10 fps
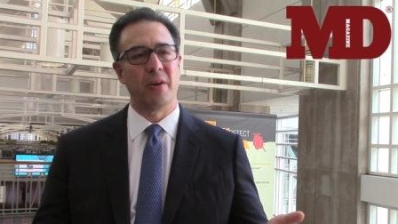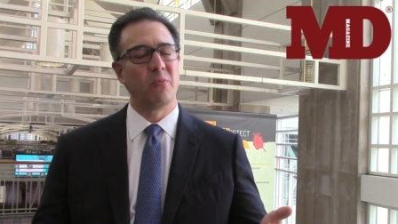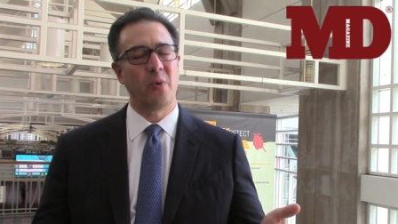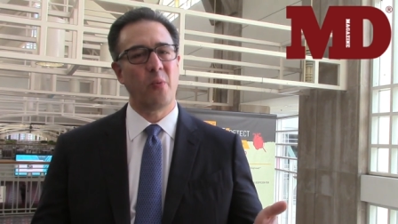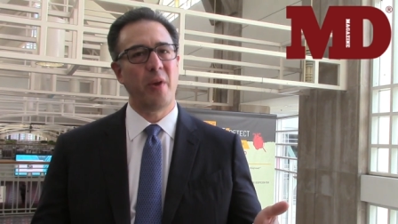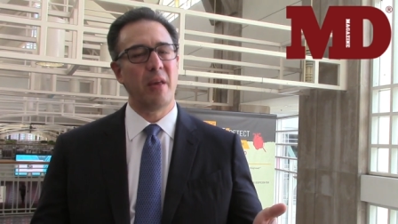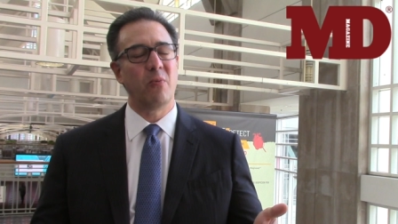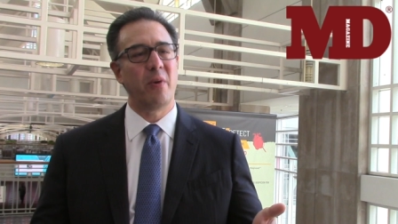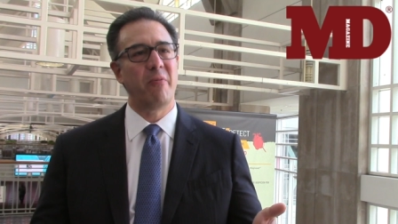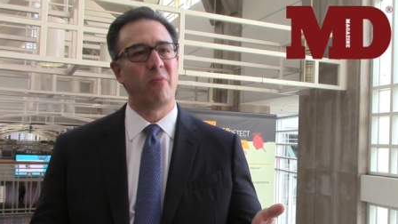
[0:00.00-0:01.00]
And we,
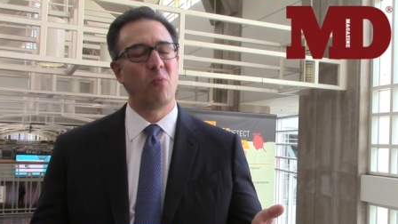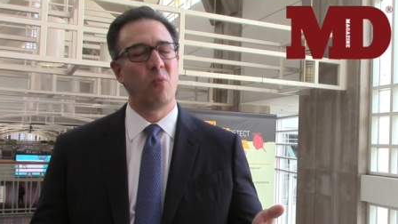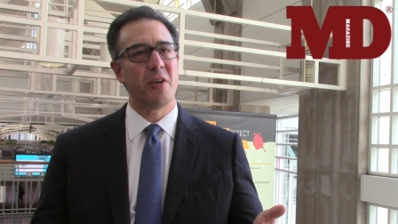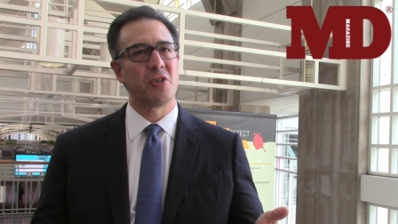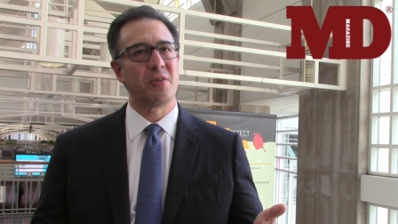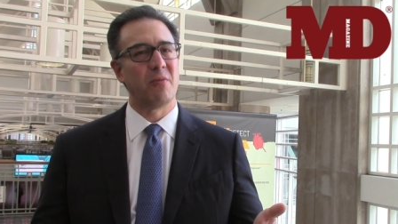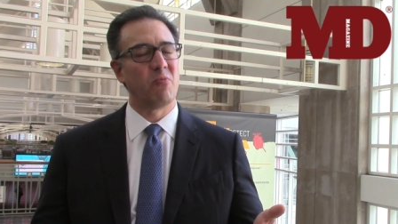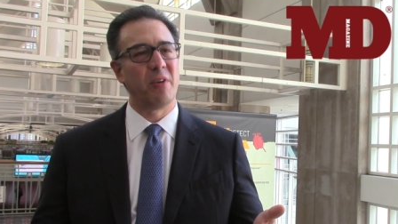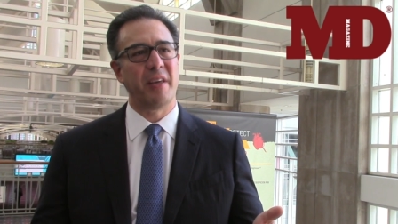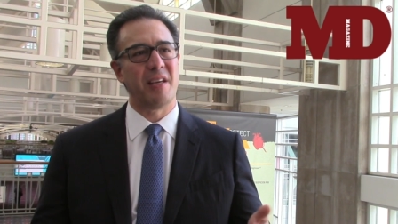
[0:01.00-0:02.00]
we've wished to
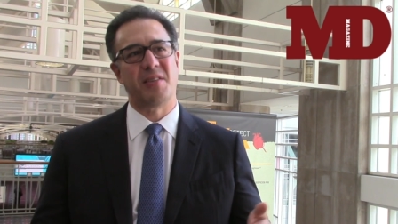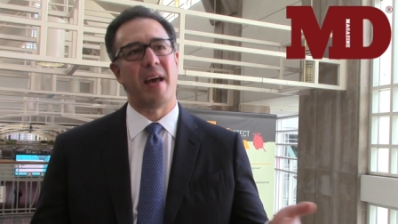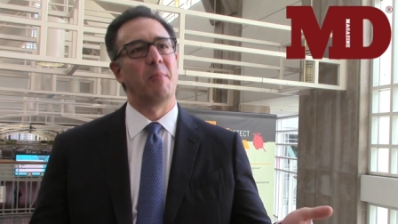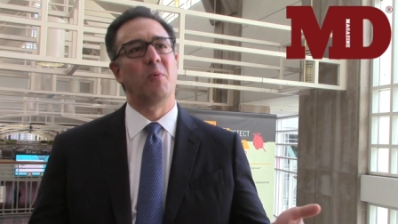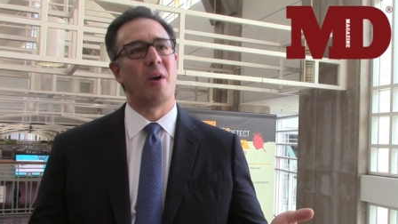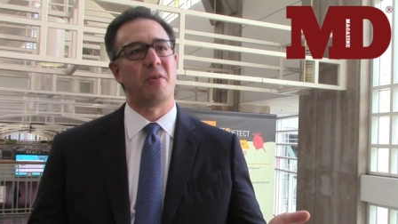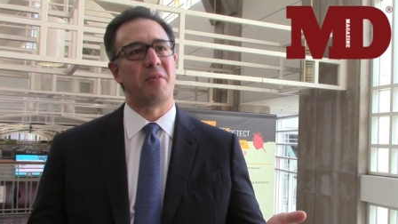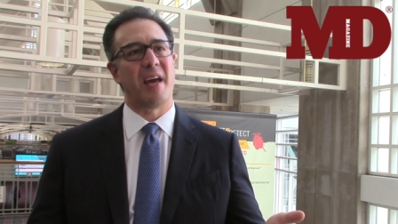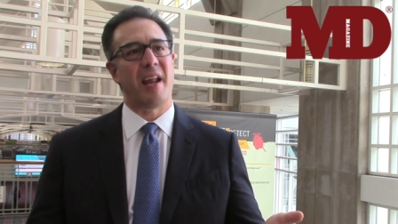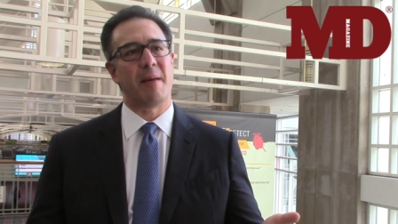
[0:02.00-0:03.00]
really examine whether
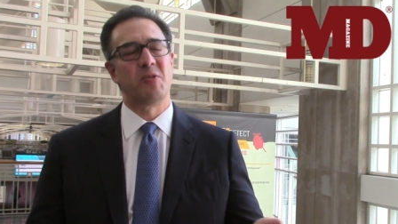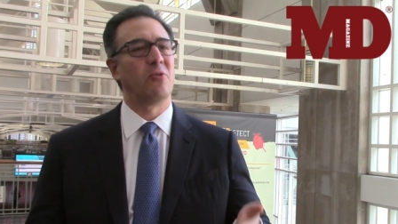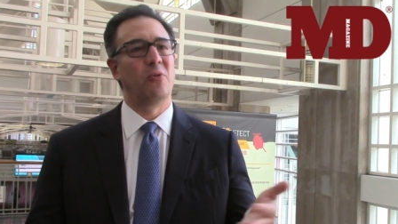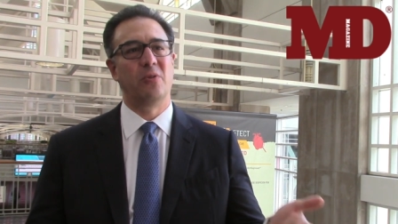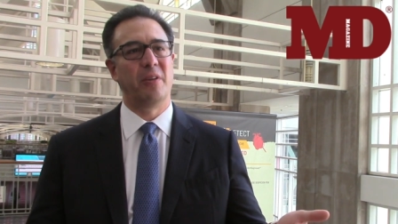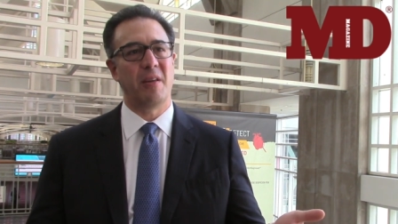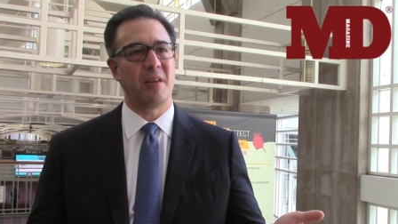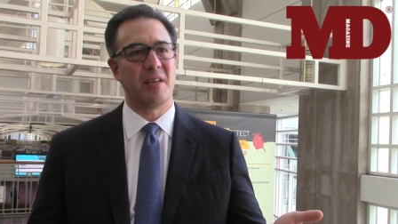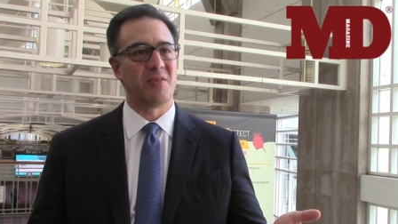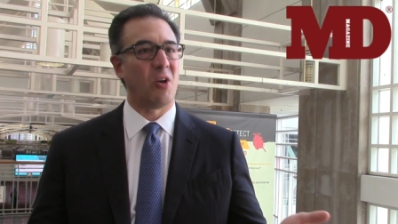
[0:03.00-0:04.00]
that absolutely
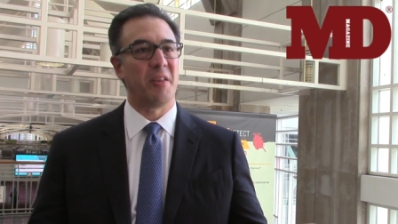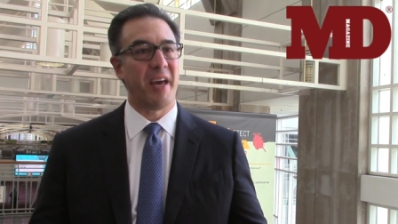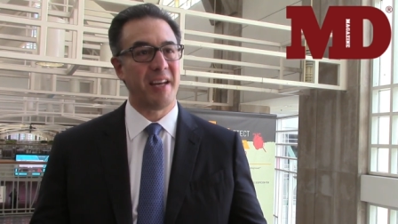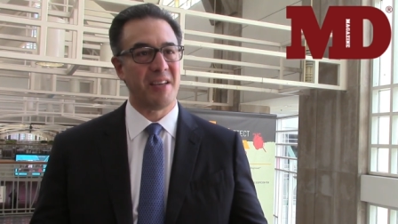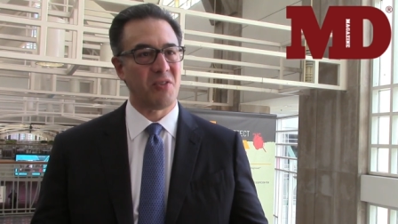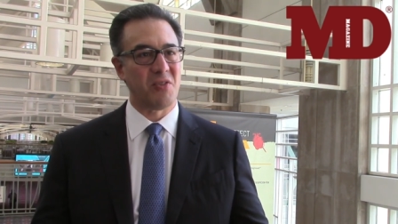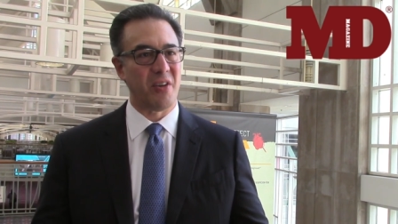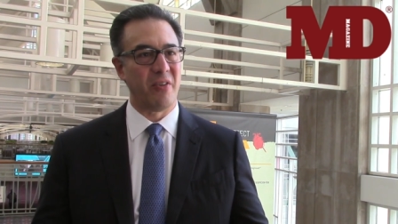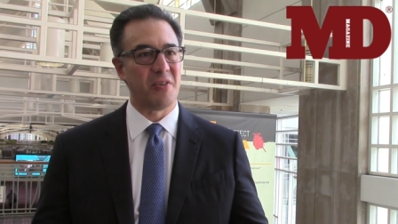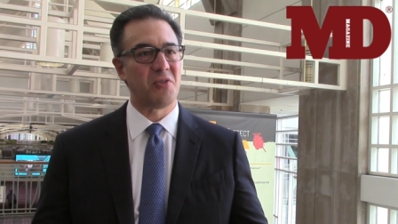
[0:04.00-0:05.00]
is all that
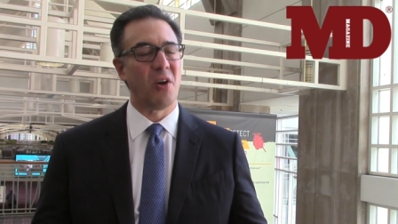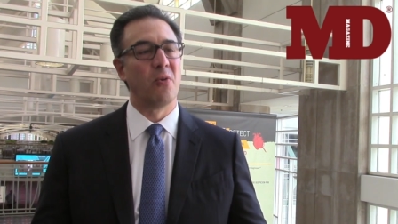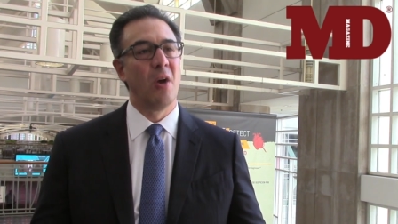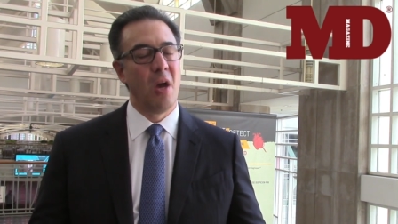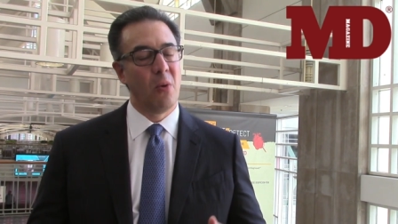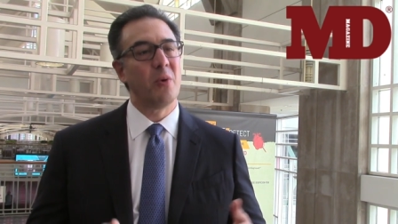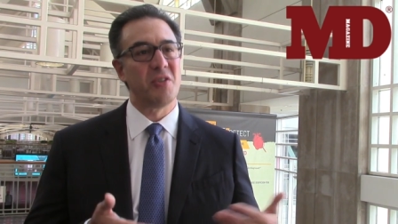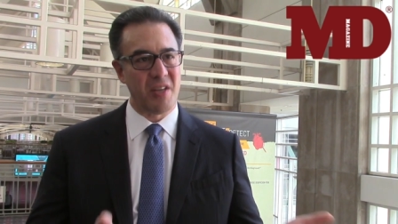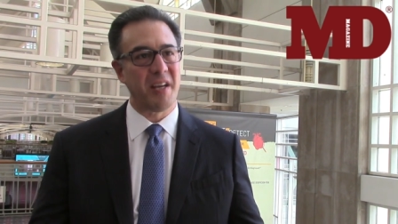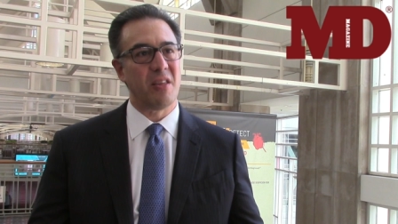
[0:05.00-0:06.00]
necessary. So we
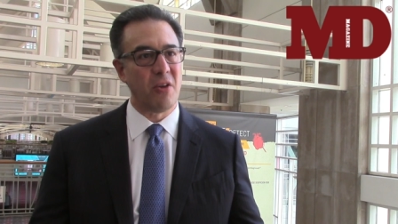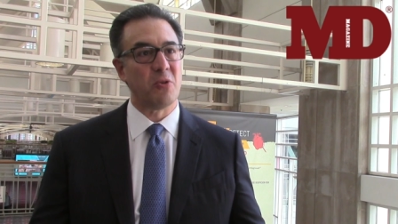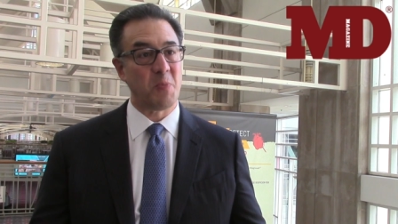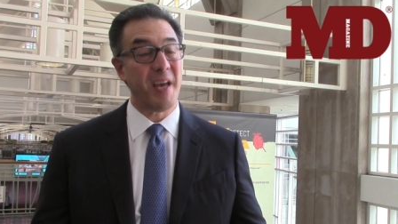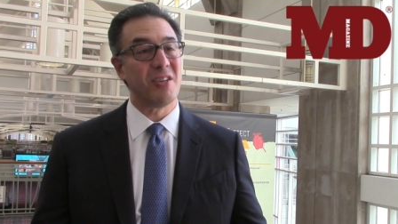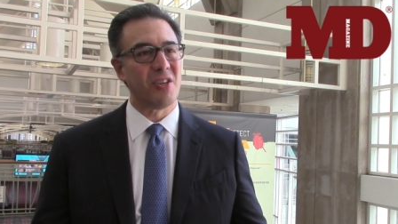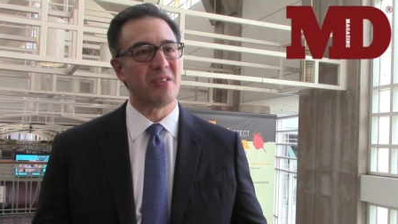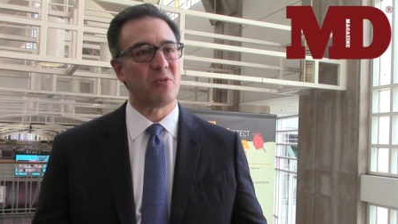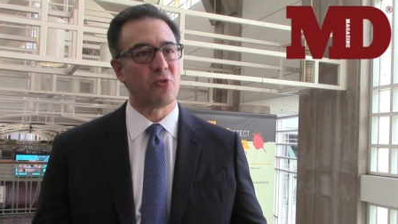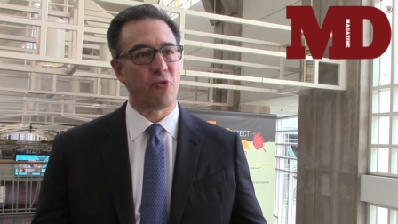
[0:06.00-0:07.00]
studied those
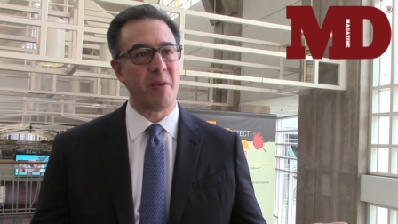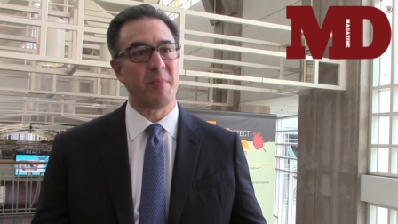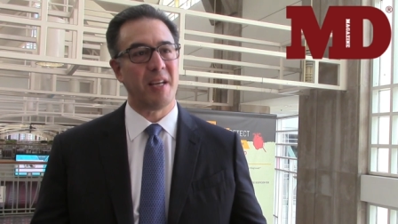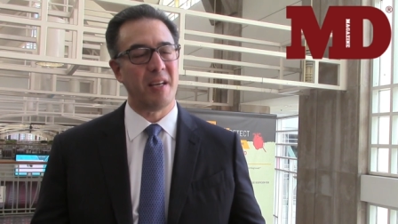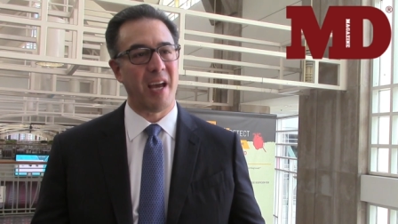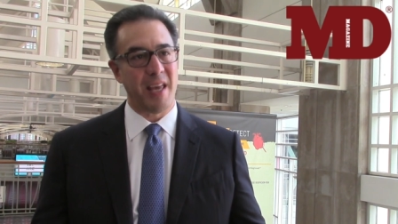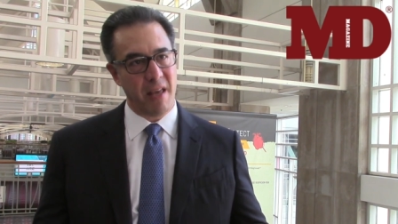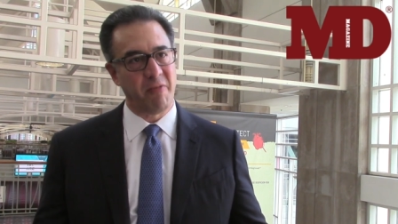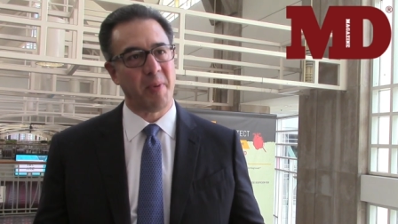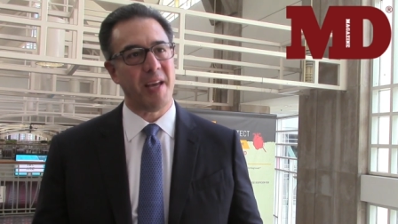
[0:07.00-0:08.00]
patients, treatment
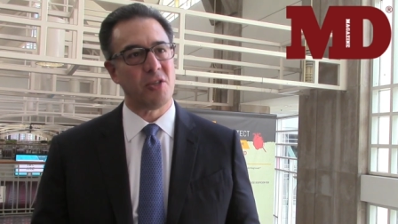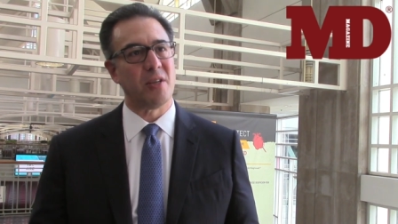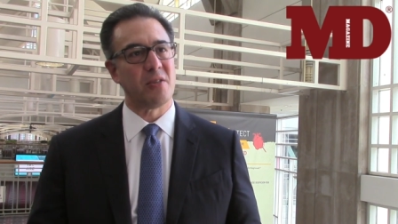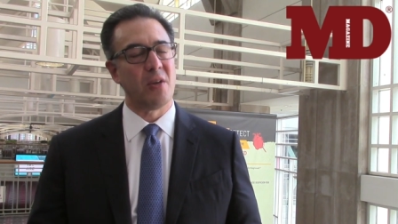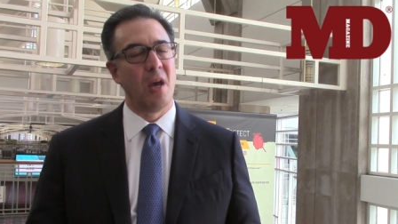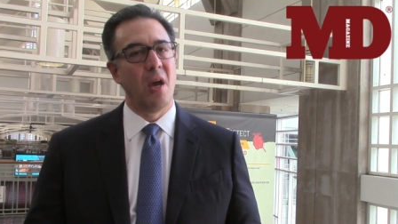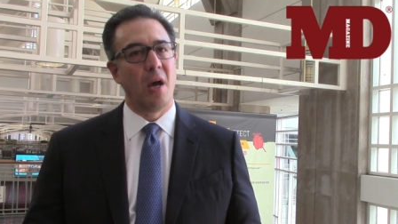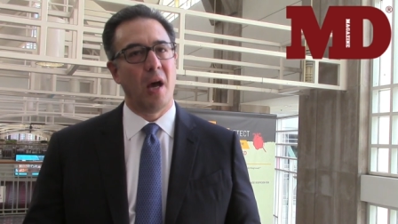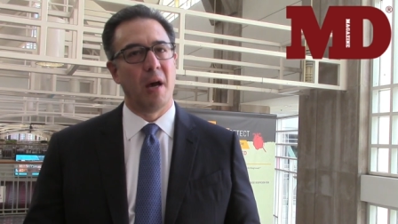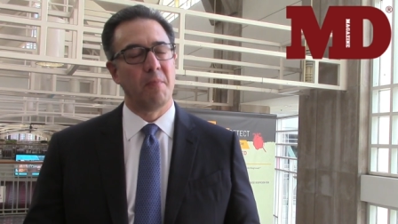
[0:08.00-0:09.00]
naive patients.
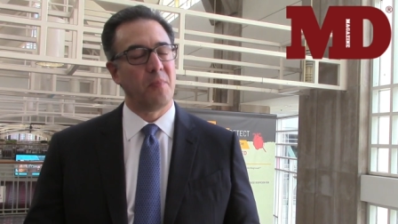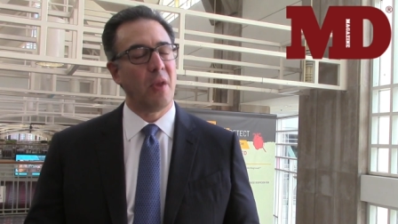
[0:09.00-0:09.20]
Um,